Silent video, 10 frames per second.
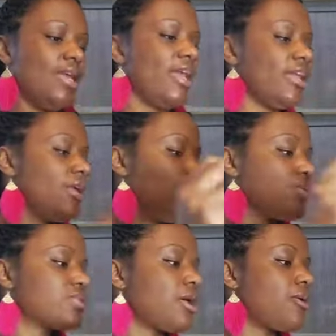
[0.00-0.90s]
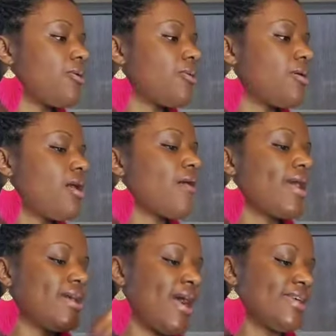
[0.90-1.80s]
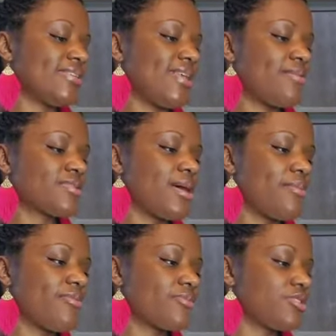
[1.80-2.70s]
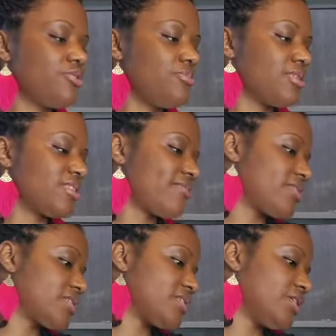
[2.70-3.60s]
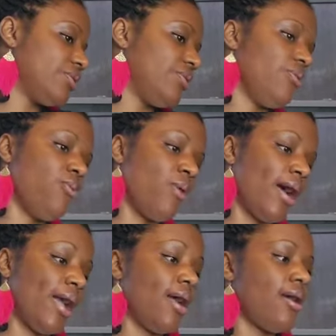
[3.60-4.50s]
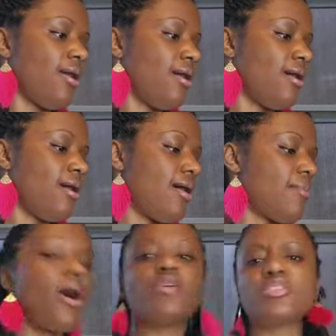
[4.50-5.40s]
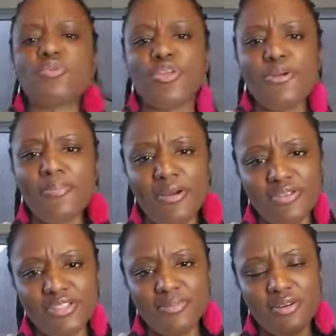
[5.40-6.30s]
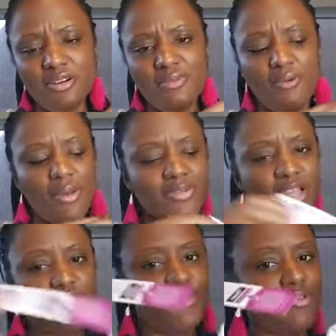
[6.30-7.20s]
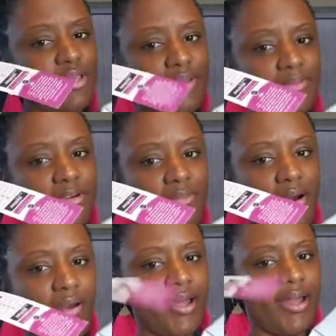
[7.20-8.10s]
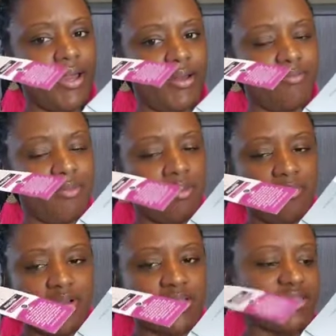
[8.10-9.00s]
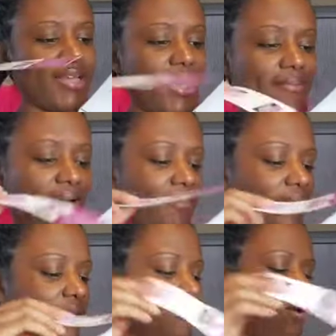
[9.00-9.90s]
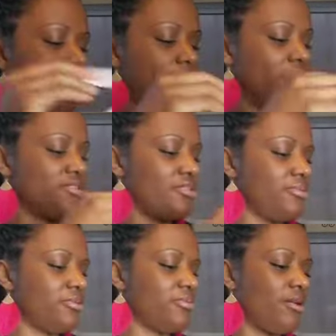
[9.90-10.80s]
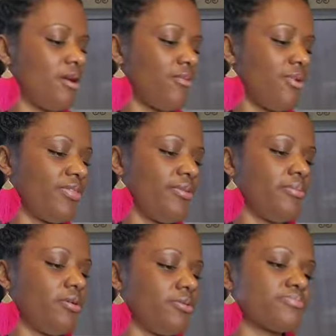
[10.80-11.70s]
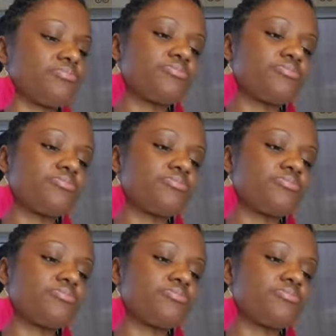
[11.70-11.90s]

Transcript: Anywho, so okay, I said I was coming from two books. I'm gonna tell you why. Um, also, when you purchase a book on my website, you do get a bookmark, and the book is signed by me, your own personal bookmark with the book.